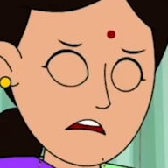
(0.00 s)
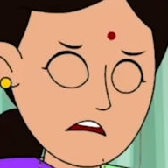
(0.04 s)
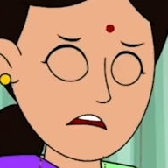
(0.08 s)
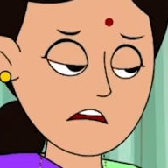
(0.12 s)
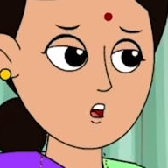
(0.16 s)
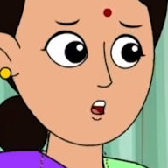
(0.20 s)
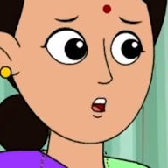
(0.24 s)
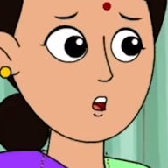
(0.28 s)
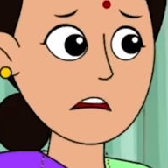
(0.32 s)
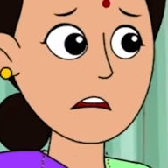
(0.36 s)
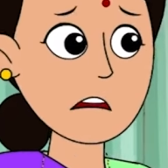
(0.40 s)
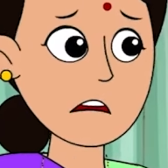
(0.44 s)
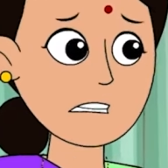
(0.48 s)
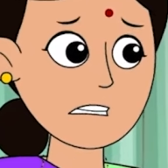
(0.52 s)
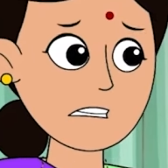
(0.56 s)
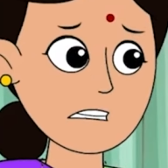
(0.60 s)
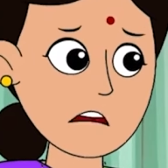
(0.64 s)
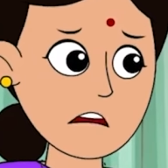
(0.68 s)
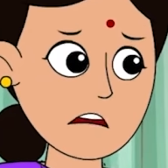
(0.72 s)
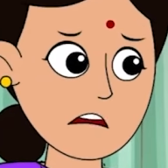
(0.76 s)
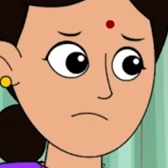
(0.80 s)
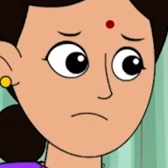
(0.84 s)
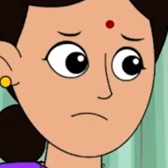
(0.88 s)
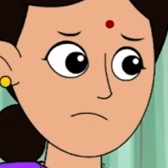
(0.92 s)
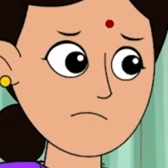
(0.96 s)
seconds
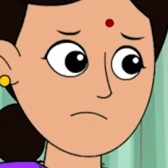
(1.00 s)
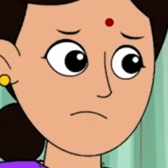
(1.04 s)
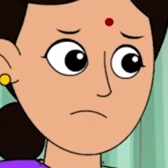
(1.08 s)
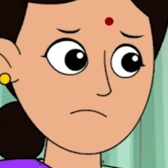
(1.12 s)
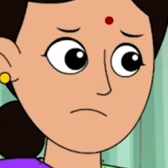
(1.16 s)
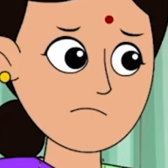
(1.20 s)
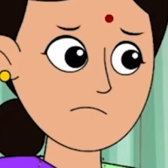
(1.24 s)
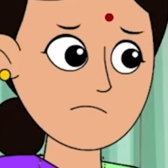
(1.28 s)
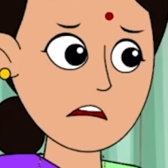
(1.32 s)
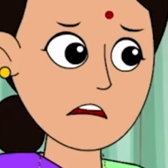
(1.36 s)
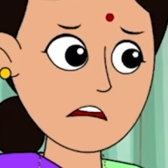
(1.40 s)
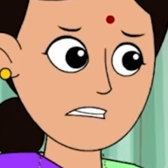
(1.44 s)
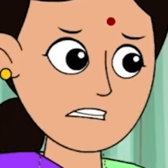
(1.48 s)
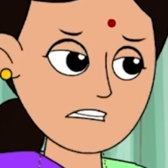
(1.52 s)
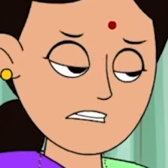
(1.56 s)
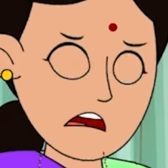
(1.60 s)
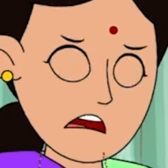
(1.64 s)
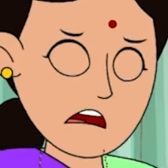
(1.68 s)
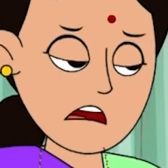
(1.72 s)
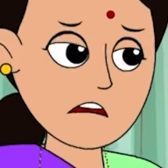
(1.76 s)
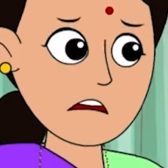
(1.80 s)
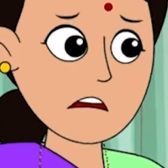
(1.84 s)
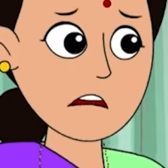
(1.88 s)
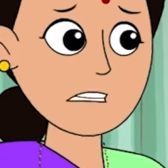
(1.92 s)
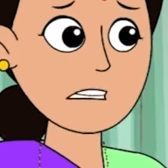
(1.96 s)
and it's done. That
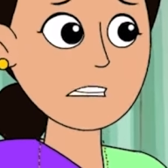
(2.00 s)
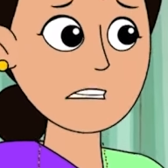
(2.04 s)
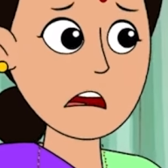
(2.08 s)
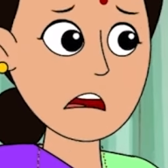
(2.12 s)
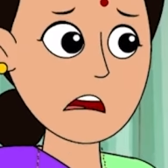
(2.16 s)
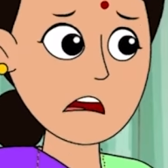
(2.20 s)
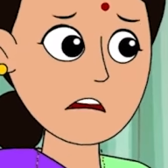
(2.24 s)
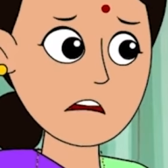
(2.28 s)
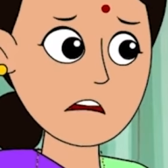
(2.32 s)
is not right